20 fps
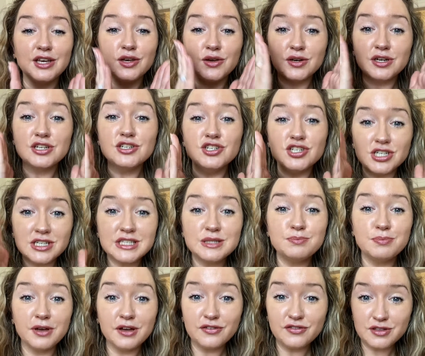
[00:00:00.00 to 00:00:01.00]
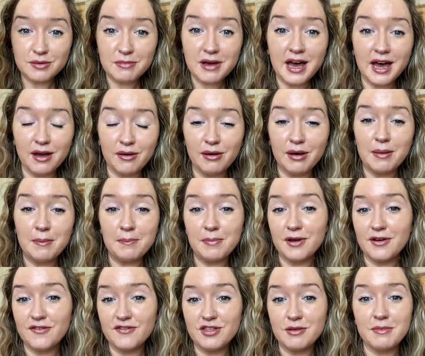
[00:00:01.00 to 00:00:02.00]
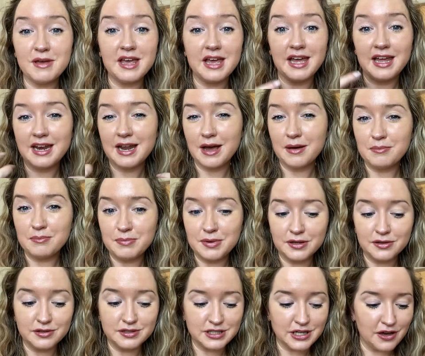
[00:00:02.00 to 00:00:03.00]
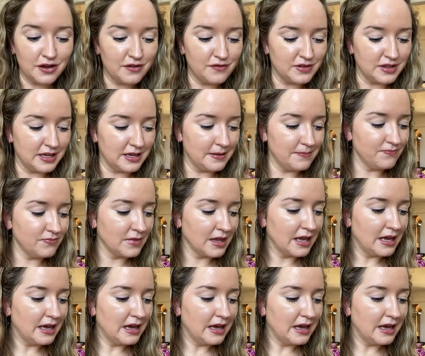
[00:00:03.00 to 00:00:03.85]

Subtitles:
You can just buff them out and buff them in and build over them.